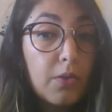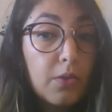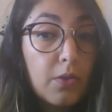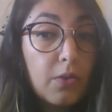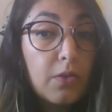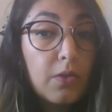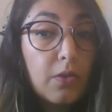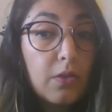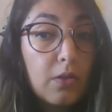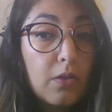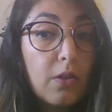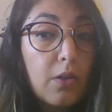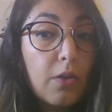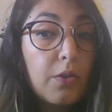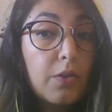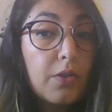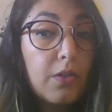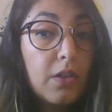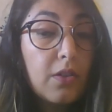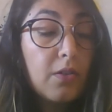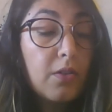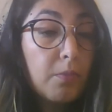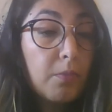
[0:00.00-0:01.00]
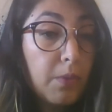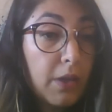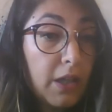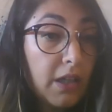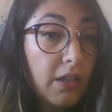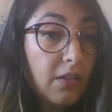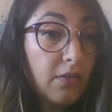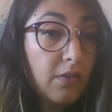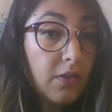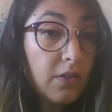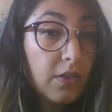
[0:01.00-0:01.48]
is also the lowest it has
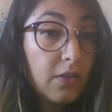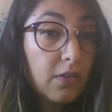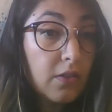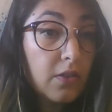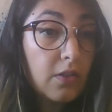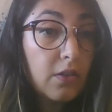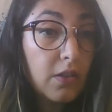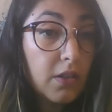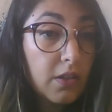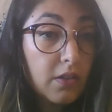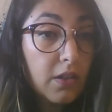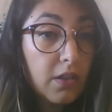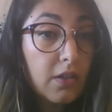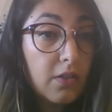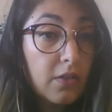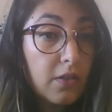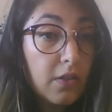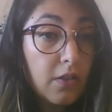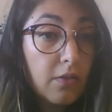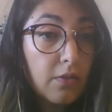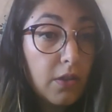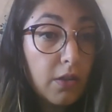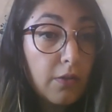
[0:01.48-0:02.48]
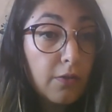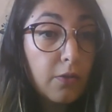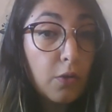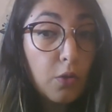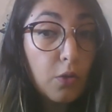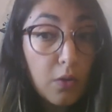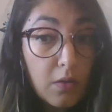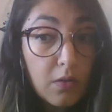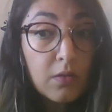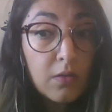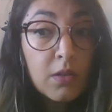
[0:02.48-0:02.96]
been since
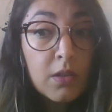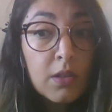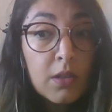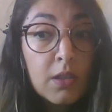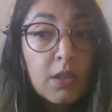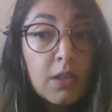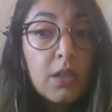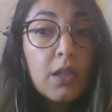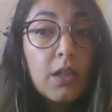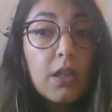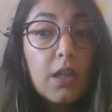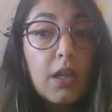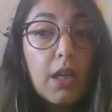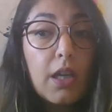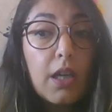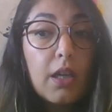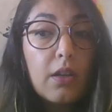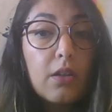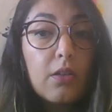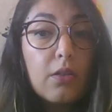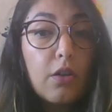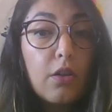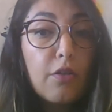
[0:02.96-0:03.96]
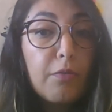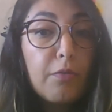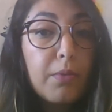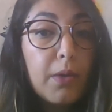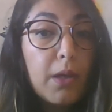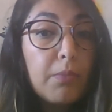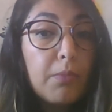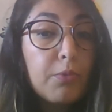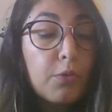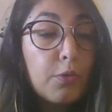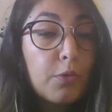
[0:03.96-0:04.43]
1974. And a lot of
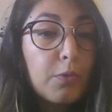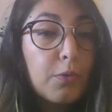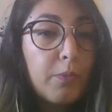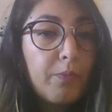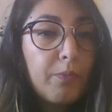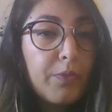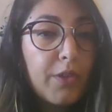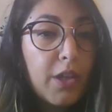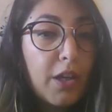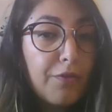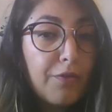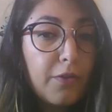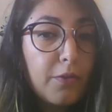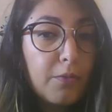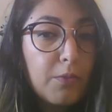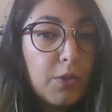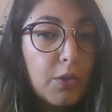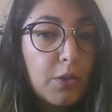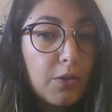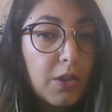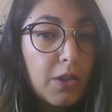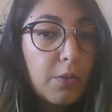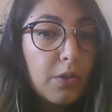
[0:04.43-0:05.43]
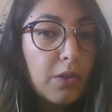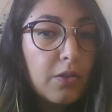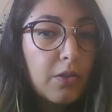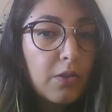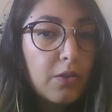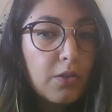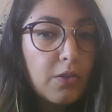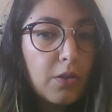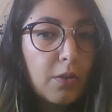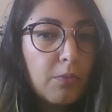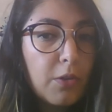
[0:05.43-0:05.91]
people are familiar with the
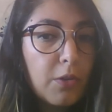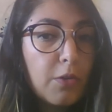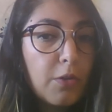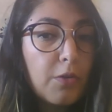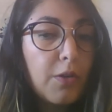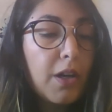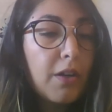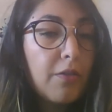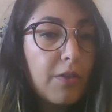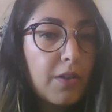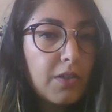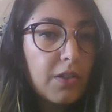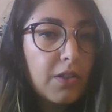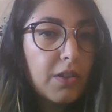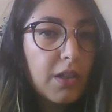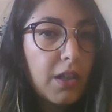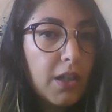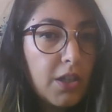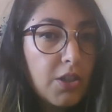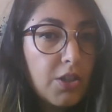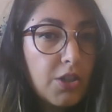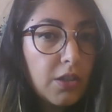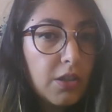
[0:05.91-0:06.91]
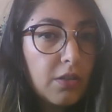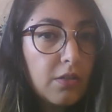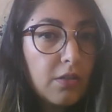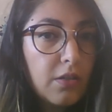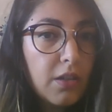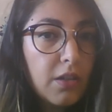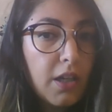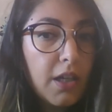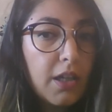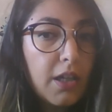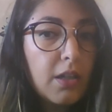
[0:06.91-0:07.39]
term the Great
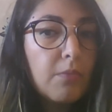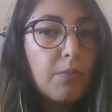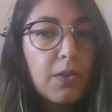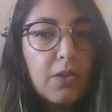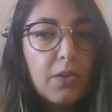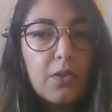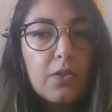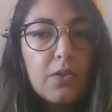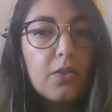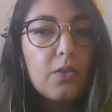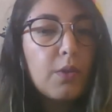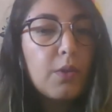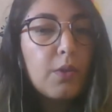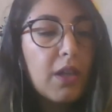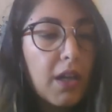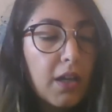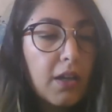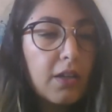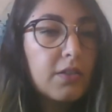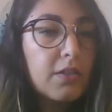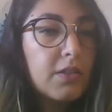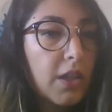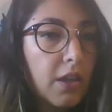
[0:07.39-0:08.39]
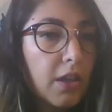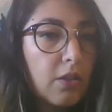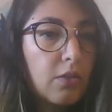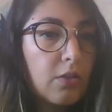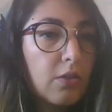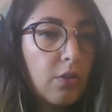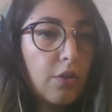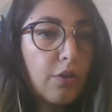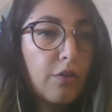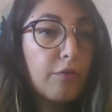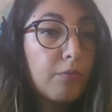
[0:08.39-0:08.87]
Resignation. And in business, we are seeing a
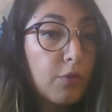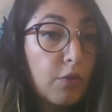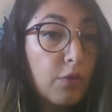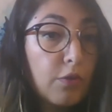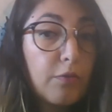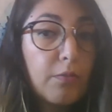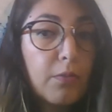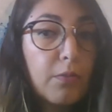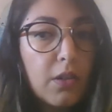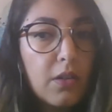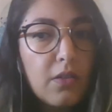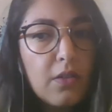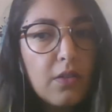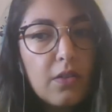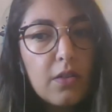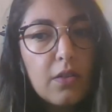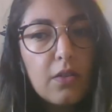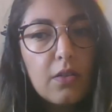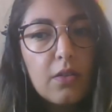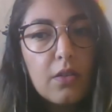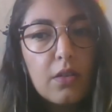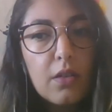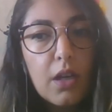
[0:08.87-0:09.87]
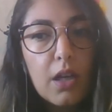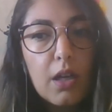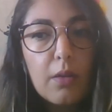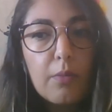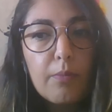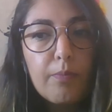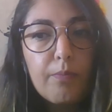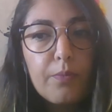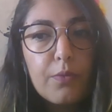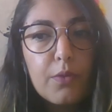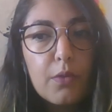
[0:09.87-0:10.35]
lot of movements,
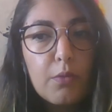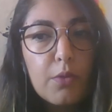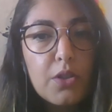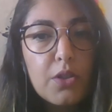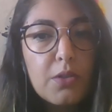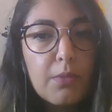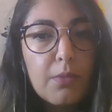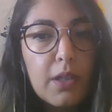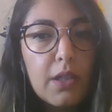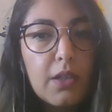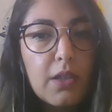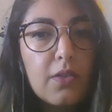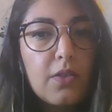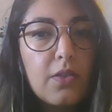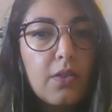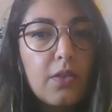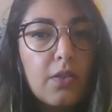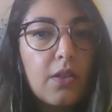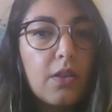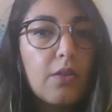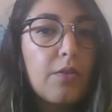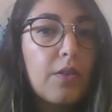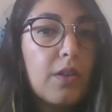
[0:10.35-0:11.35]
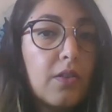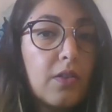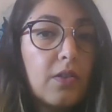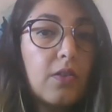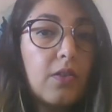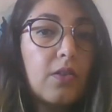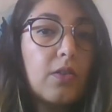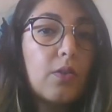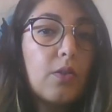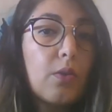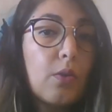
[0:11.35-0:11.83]
which means there
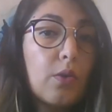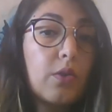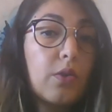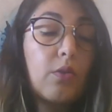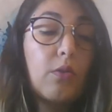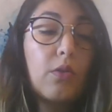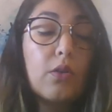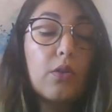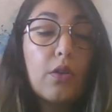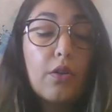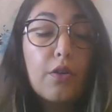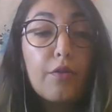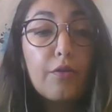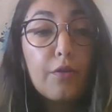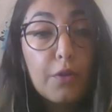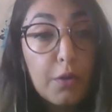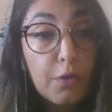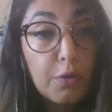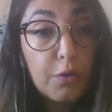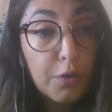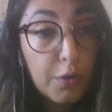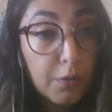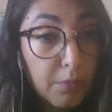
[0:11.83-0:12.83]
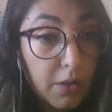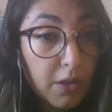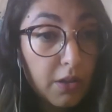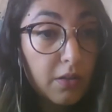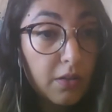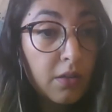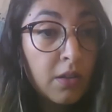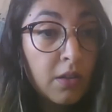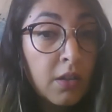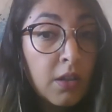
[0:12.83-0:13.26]
is also a lot of recruitment.